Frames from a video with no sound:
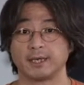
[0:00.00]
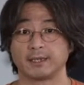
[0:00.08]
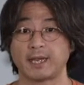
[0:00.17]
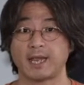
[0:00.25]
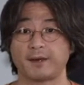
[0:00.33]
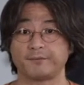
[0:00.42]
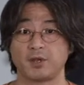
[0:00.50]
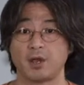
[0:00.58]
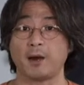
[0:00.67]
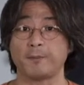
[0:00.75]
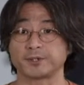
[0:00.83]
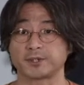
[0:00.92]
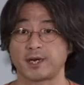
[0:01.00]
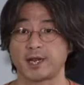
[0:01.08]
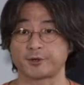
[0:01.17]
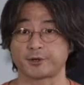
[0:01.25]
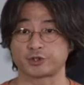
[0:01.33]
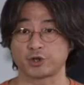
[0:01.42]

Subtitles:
They have the opposite electric